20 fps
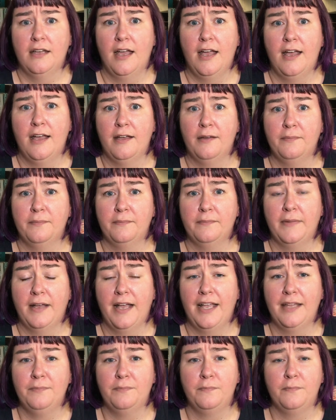
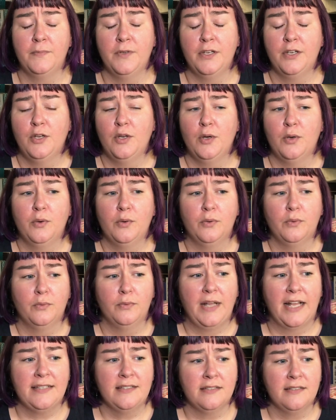
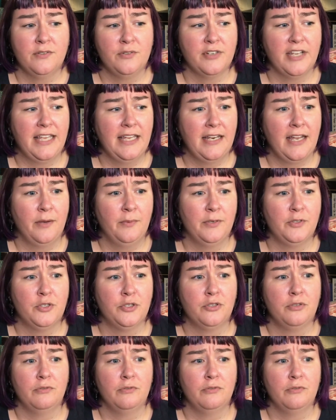As a little kid, I would